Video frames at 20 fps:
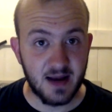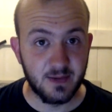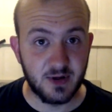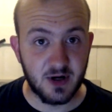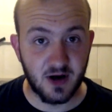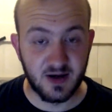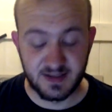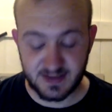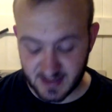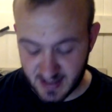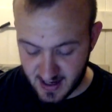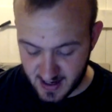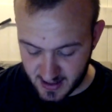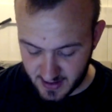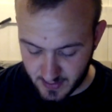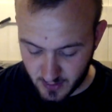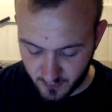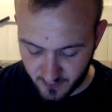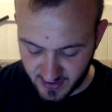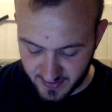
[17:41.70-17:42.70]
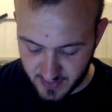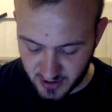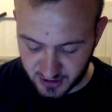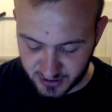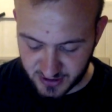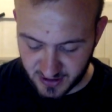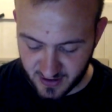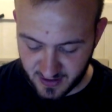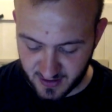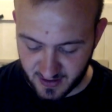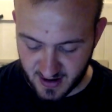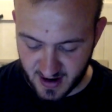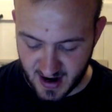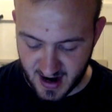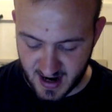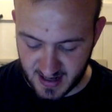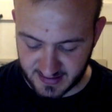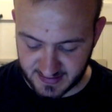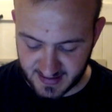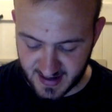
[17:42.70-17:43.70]
Anyway guys, not really much
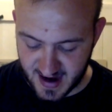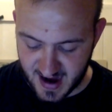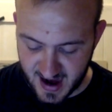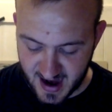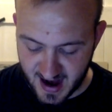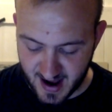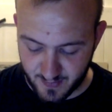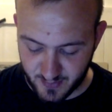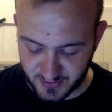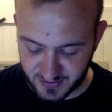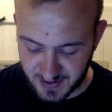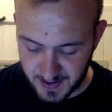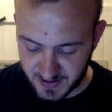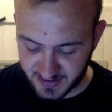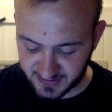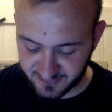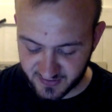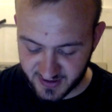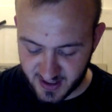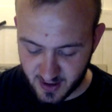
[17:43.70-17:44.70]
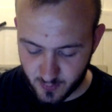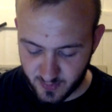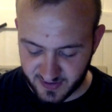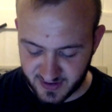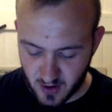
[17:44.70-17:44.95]
has happened in this video.